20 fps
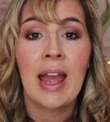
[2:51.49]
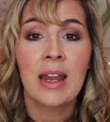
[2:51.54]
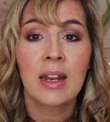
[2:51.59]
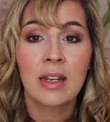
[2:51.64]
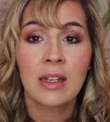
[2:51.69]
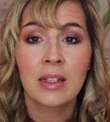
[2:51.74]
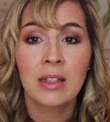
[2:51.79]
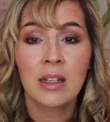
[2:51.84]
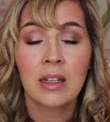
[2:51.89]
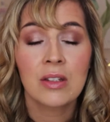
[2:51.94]

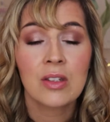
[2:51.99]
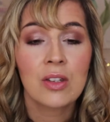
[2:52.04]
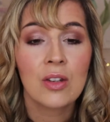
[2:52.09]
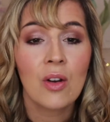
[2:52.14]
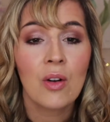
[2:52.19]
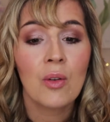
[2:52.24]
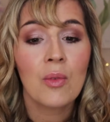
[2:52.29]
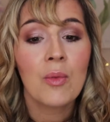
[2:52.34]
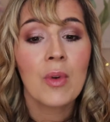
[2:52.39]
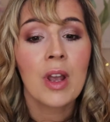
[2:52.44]
And
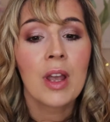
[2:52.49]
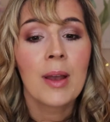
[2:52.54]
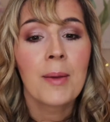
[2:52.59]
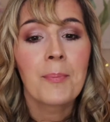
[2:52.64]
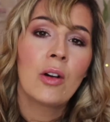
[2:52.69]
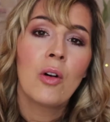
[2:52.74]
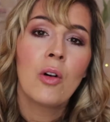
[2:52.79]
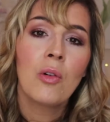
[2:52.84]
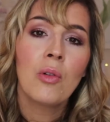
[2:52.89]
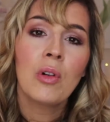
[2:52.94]
so
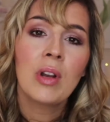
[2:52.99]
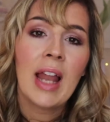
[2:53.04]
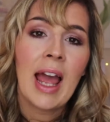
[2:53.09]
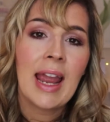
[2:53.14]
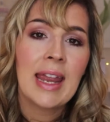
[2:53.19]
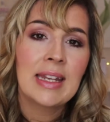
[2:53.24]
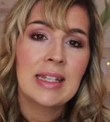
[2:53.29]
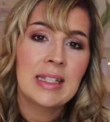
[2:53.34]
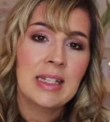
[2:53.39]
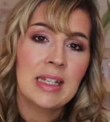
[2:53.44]
the whole
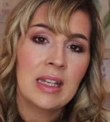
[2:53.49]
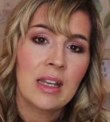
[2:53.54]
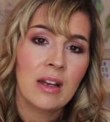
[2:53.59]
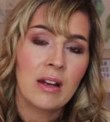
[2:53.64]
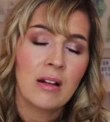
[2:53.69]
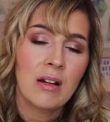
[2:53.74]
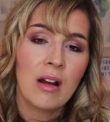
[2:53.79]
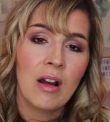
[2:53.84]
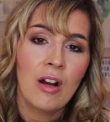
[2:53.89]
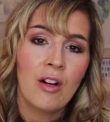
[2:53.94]

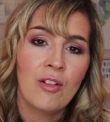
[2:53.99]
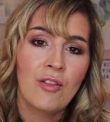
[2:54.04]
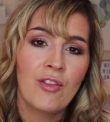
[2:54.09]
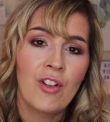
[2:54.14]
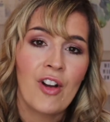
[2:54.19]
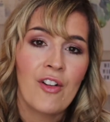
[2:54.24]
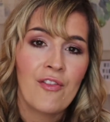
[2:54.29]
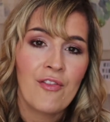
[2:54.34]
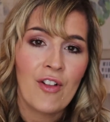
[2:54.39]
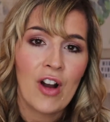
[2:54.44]
idea
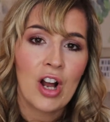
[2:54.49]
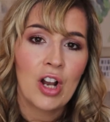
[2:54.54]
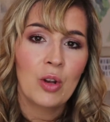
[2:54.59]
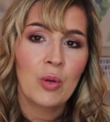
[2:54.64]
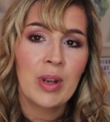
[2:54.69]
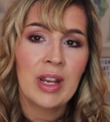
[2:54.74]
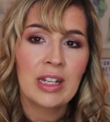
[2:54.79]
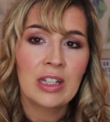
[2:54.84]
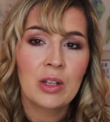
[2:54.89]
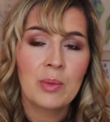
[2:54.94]
of
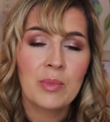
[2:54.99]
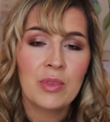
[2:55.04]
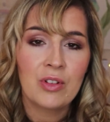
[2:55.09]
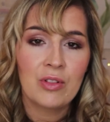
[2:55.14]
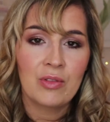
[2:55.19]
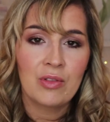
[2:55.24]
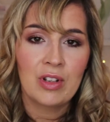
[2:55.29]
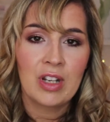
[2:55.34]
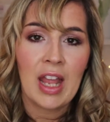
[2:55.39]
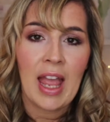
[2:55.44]
following the
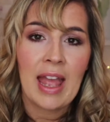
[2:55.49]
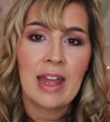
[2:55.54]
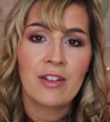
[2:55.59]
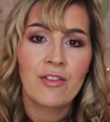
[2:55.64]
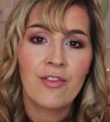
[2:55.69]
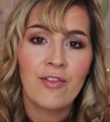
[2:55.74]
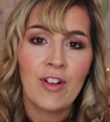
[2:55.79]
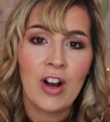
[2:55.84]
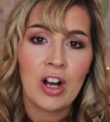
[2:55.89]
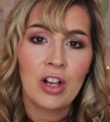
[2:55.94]
moon
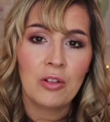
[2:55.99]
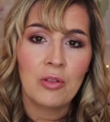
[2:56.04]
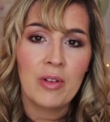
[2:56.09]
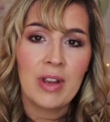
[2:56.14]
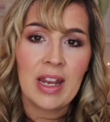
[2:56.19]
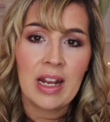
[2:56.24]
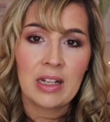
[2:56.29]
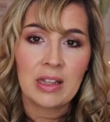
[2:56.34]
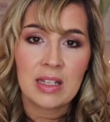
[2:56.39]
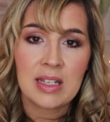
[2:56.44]
and
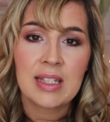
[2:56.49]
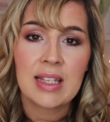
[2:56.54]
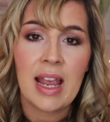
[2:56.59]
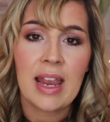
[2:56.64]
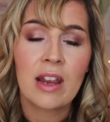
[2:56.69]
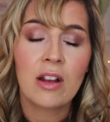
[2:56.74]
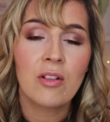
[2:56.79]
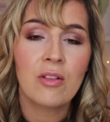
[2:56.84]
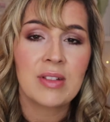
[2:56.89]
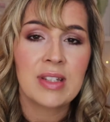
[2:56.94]
following the
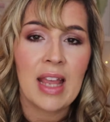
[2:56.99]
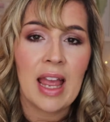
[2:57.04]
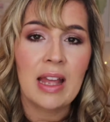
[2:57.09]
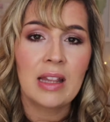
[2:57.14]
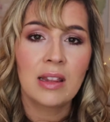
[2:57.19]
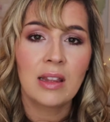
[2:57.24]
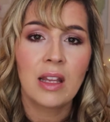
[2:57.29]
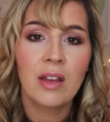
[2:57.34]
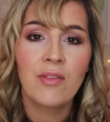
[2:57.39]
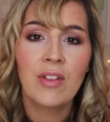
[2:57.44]
cycles
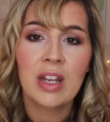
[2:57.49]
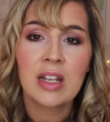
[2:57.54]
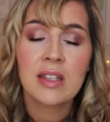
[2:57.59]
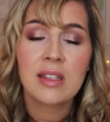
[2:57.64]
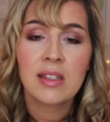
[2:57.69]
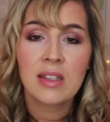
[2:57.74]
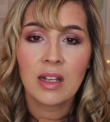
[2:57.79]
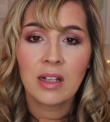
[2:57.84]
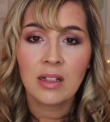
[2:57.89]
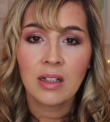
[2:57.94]
and living
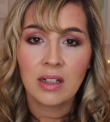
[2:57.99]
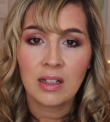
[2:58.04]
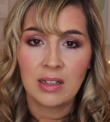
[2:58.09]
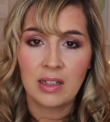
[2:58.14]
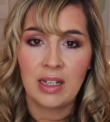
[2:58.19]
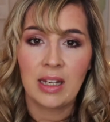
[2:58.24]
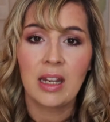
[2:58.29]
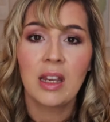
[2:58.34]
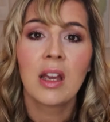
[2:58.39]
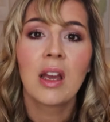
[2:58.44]

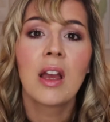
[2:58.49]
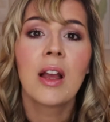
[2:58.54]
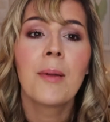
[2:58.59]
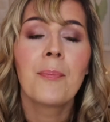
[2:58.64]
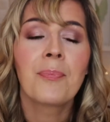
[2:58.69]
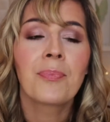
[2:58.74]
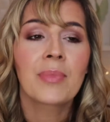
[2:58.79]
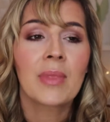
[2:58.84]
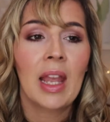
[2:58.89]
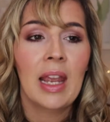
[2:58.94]
cyclically
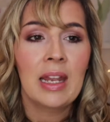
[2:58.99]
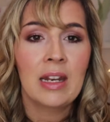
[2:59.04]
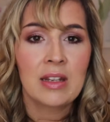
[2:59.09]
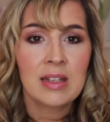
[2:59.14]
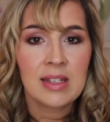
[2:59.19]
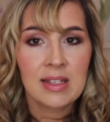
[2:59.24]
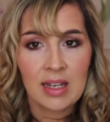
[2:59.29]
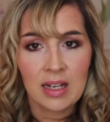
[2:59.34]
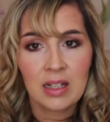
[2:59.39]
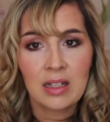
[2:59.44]
in
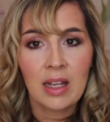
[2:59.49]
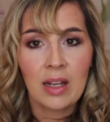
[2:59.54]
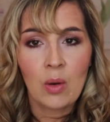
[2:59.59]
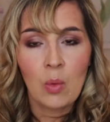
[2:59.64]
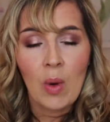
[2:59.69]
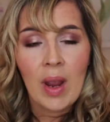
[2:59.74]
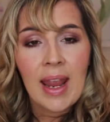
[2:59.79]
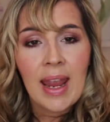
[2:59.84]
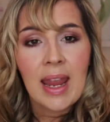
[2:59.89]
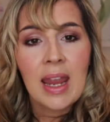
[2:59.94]
a
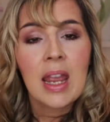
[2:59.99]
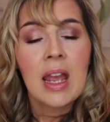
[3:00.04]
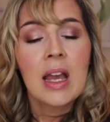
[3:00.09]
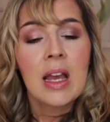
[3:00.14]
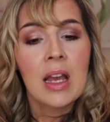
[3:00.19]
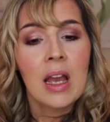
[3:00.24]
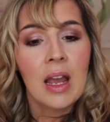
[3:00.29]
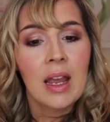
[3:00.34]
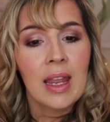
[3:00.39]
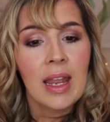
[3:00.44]
cyclic way
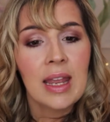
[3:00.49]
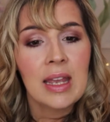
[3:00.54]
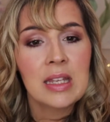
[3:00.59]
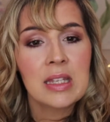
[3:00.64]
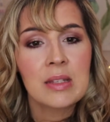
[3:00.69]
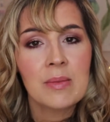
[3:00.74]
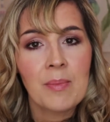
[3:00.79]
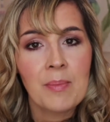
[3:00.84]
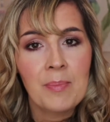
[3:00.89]
is